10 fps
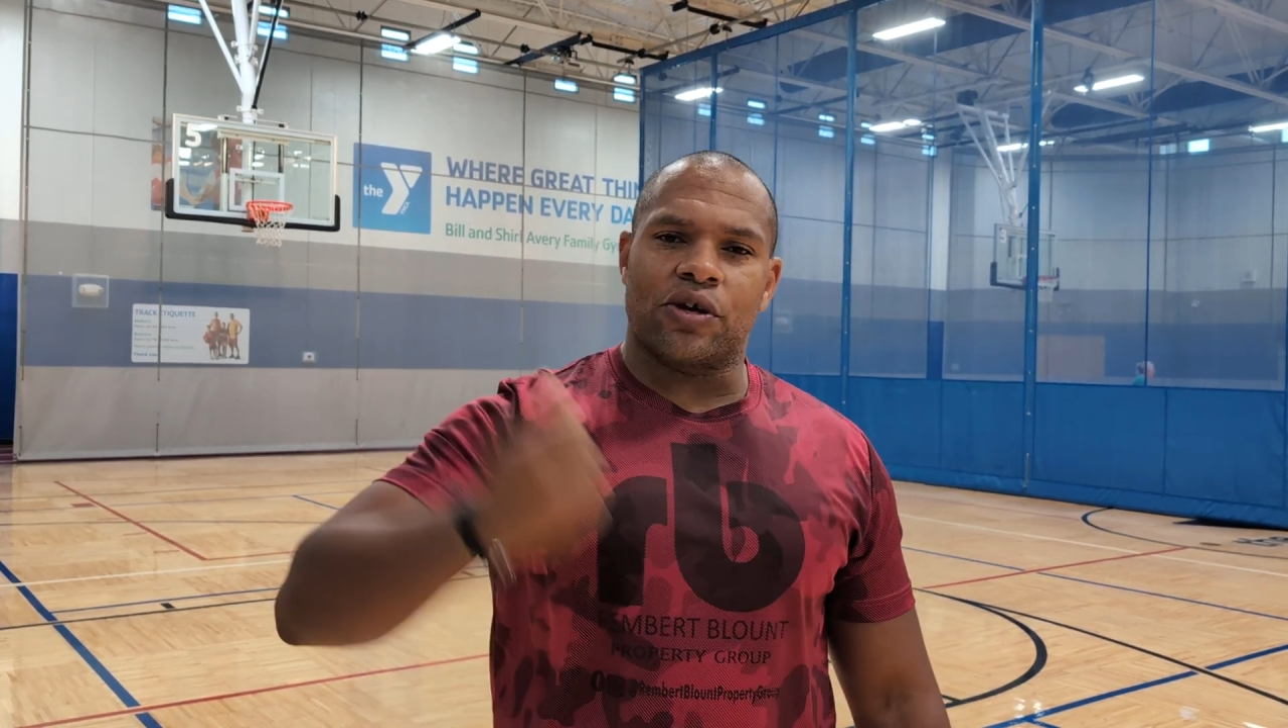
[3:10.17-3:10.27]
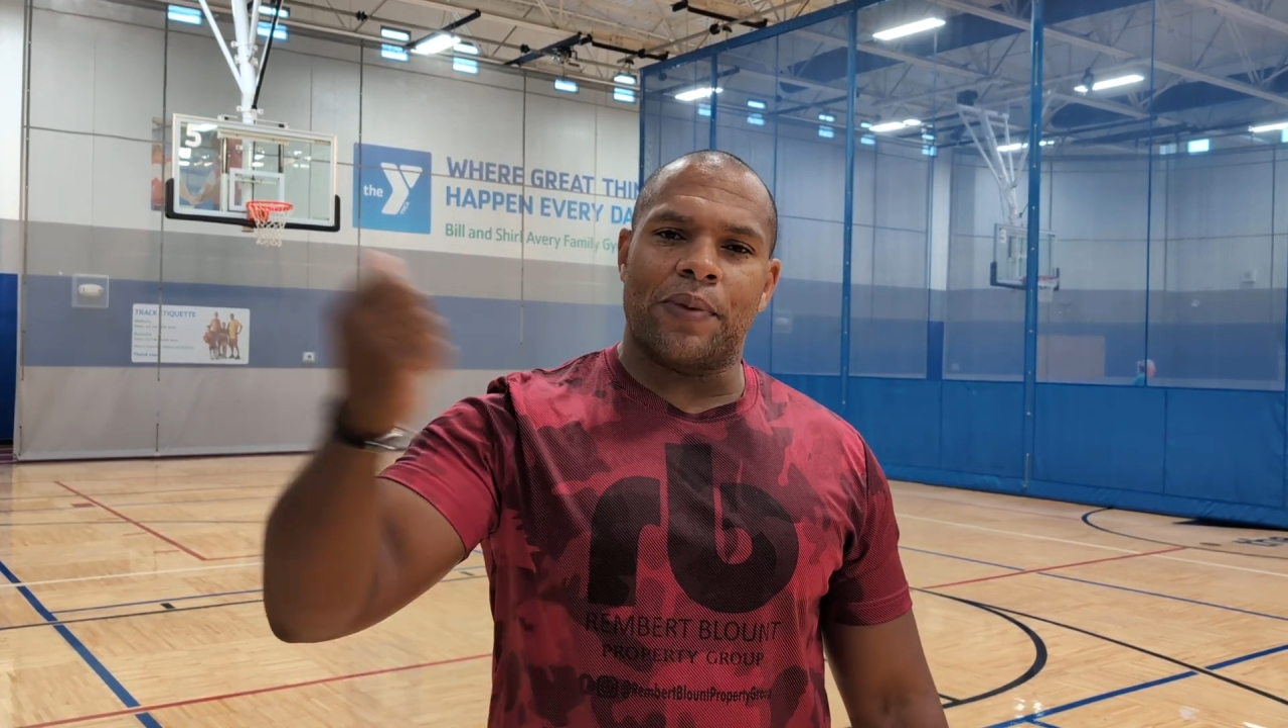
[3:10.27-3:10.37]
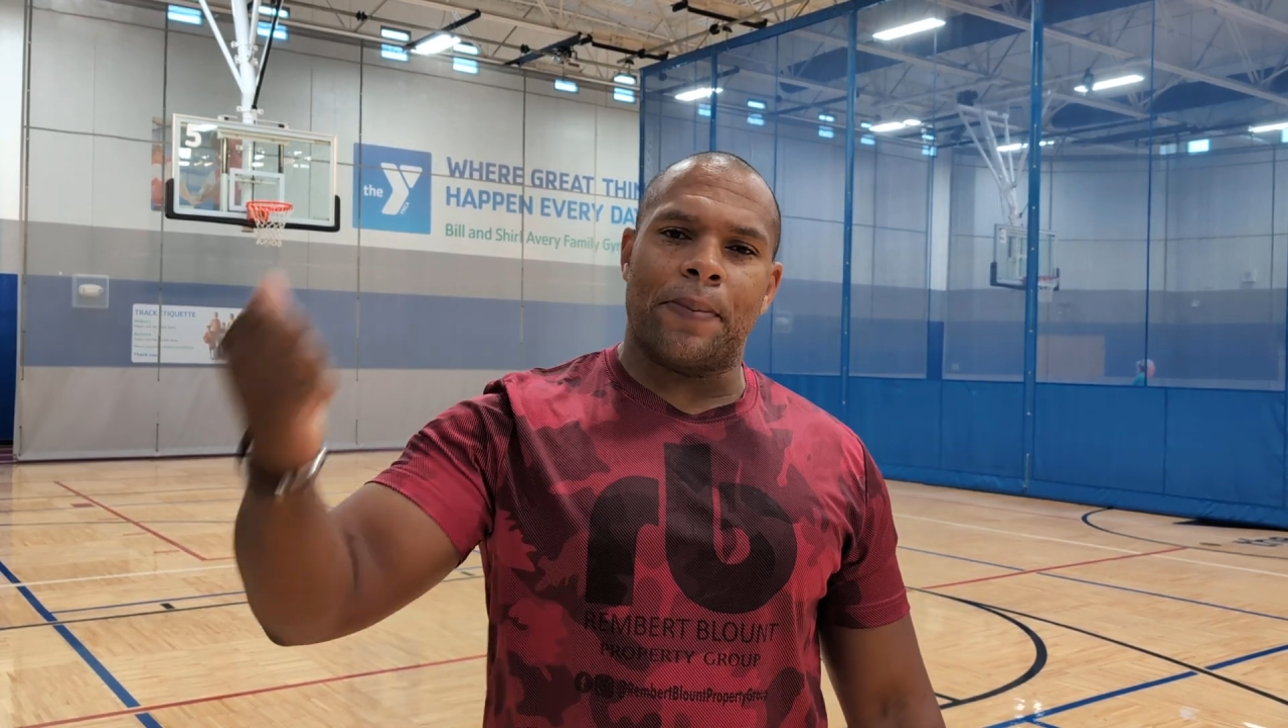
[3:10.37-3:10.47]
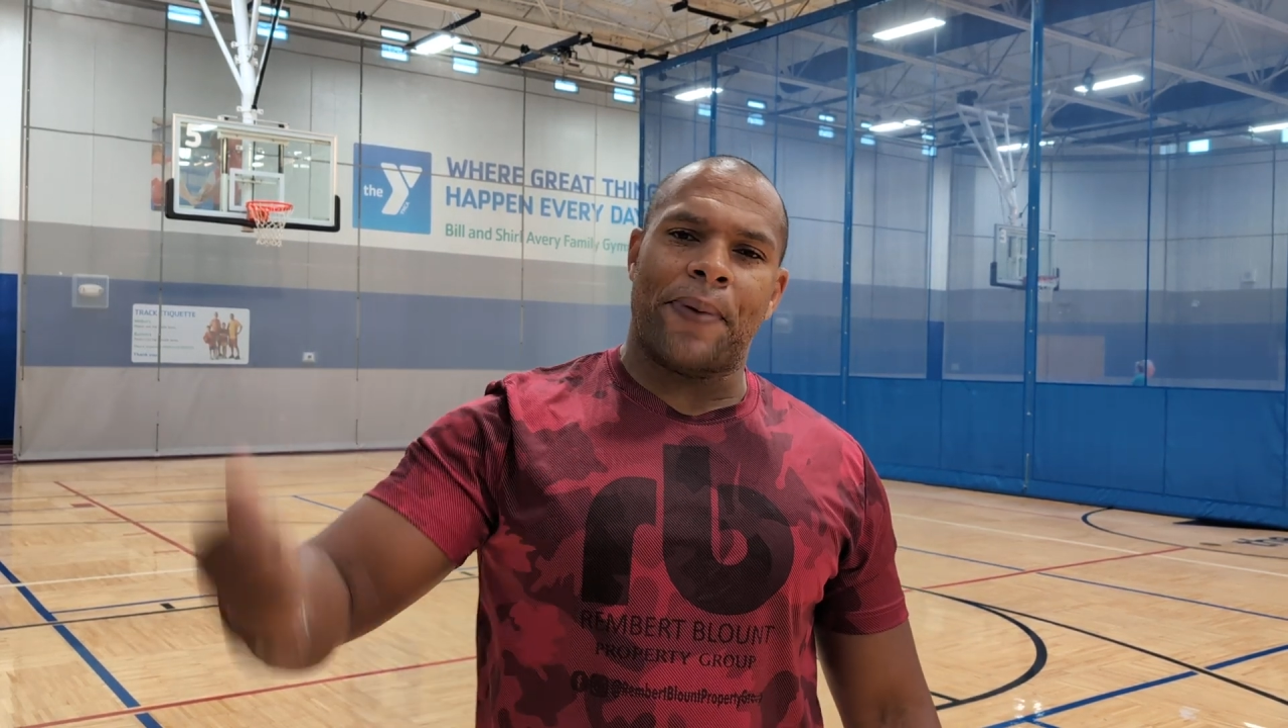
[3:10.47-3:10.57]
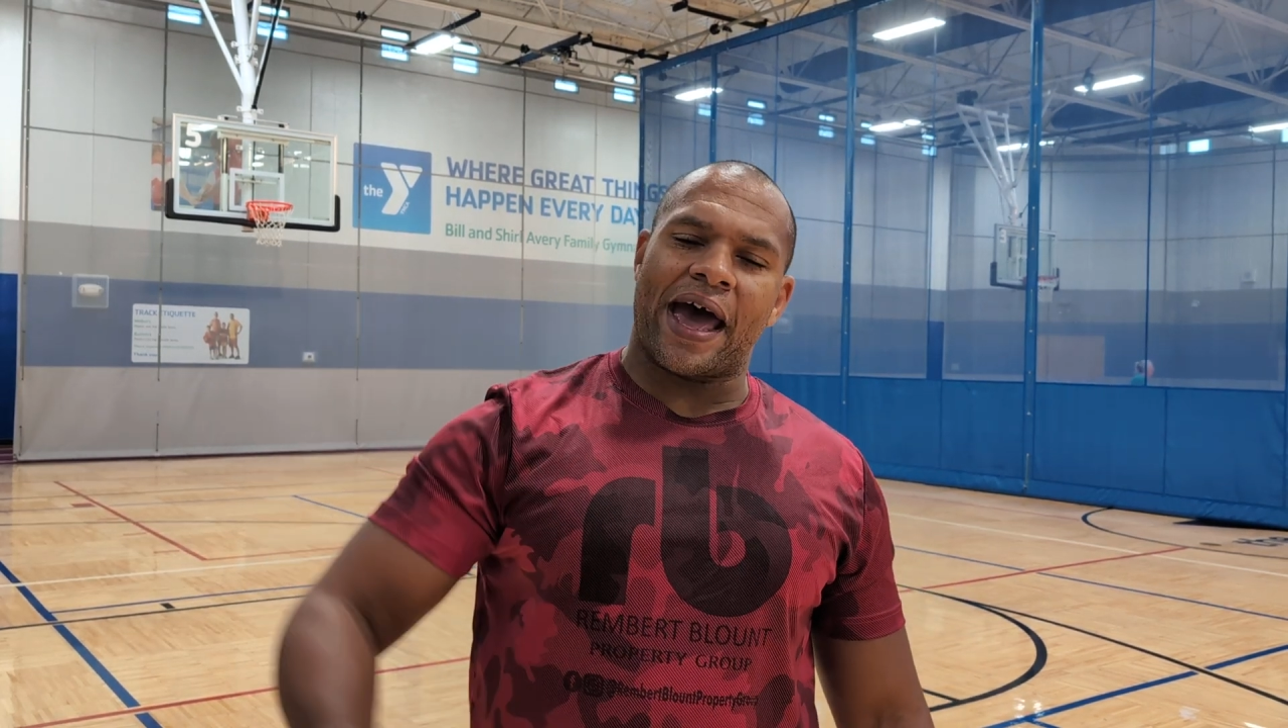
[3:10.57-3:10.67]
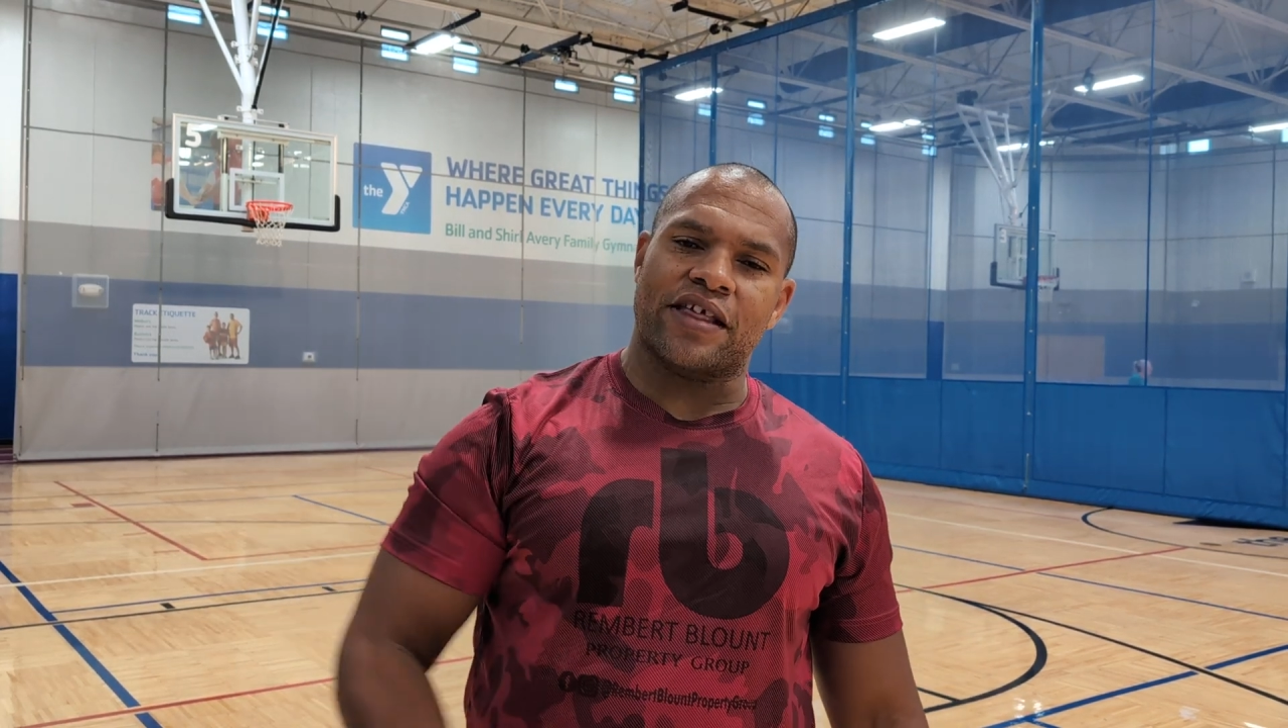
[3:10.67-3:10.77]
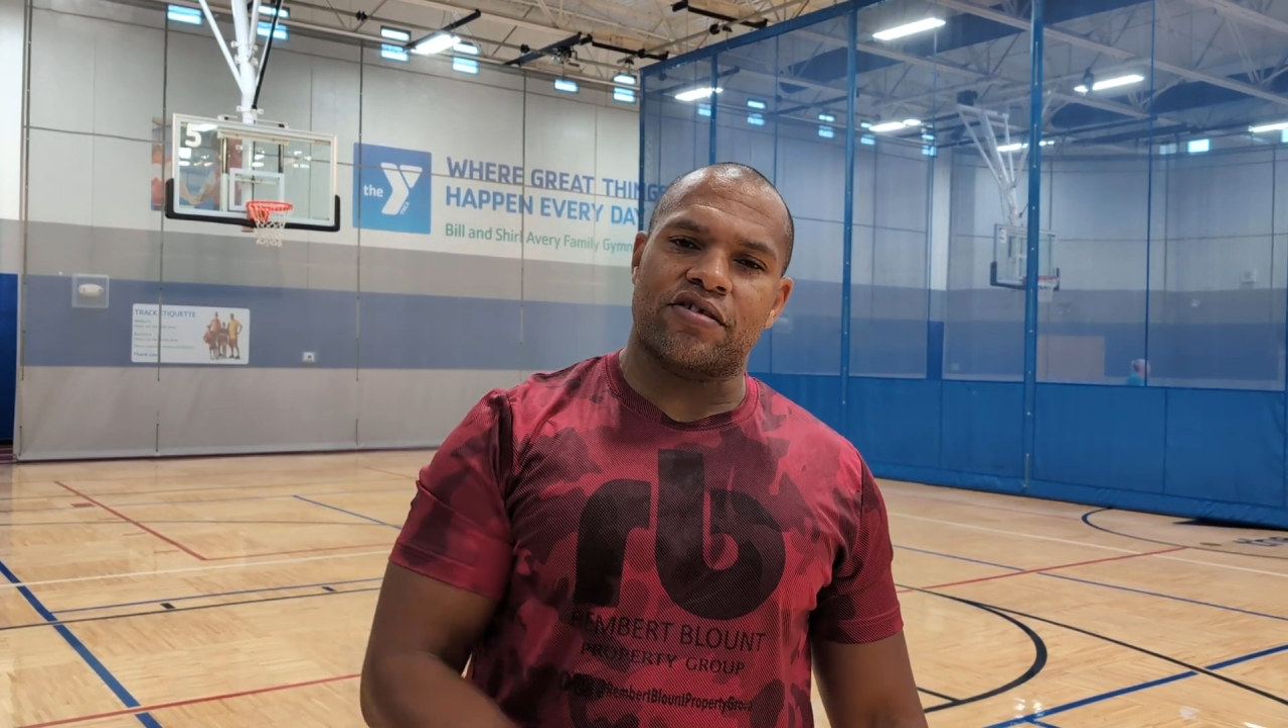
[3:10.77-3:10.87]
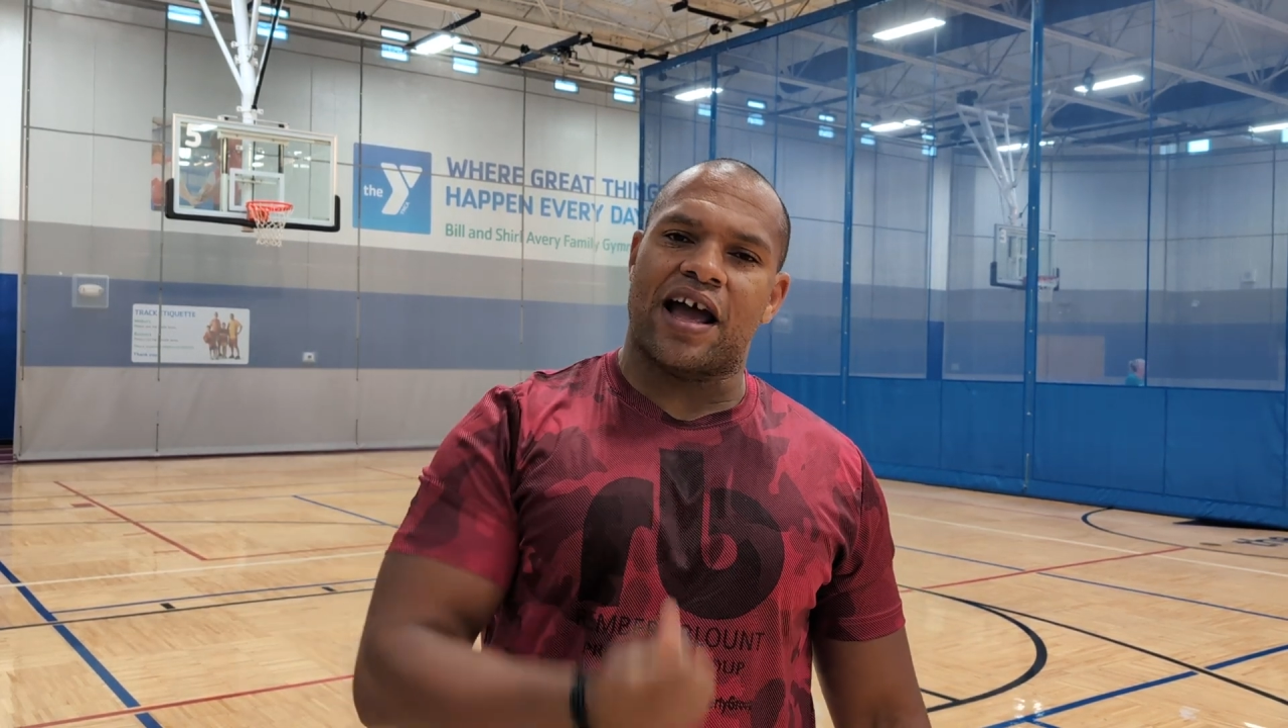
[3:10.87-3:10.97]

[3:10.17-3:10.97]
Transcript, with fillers: to be passed